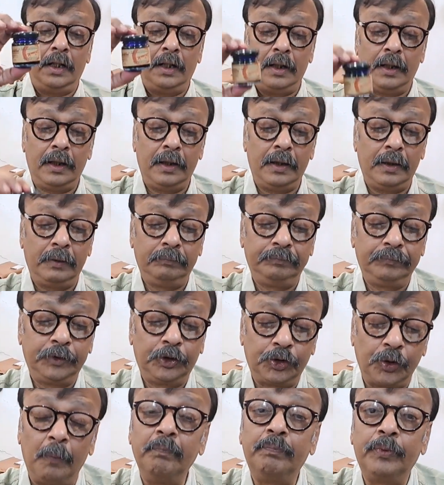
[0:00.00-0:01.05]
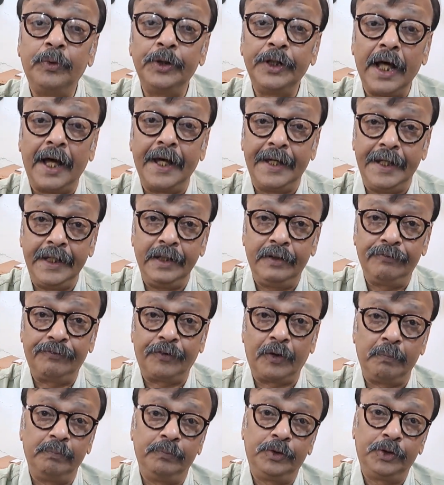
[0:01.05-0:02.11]
uh, Sampurna ink
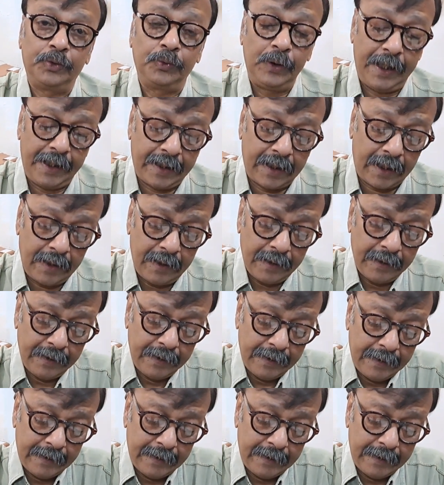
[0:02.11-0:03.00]
from Sulekha